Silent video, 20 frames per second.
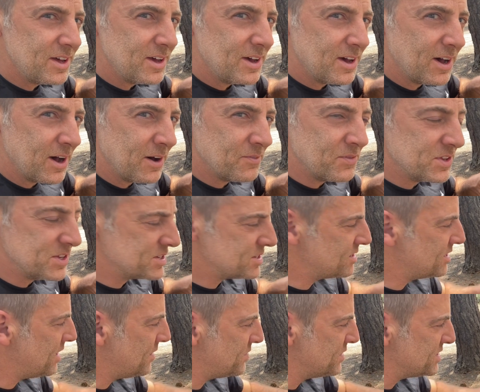of
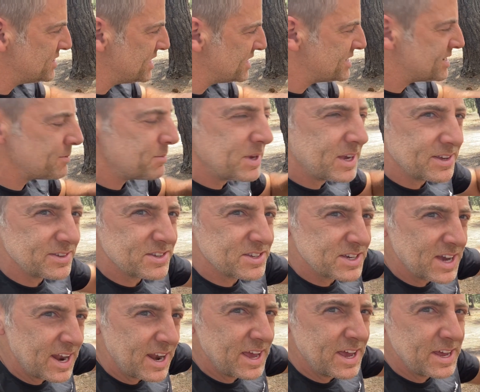the system because it's
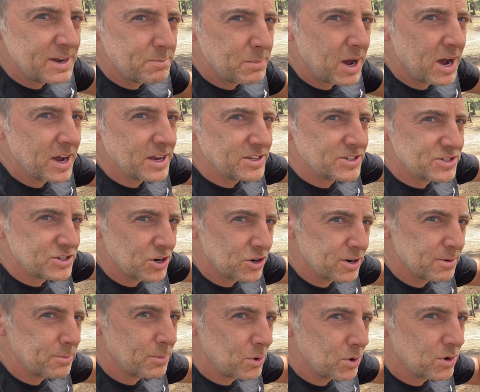kind of hidden behind
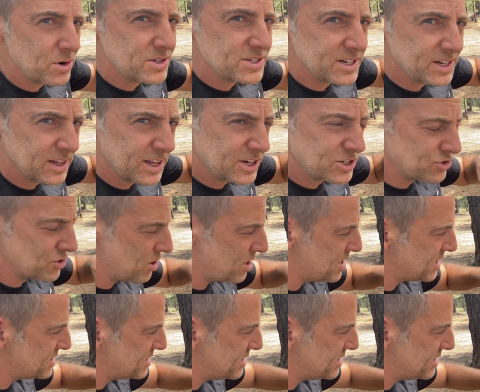circuit boards and electronics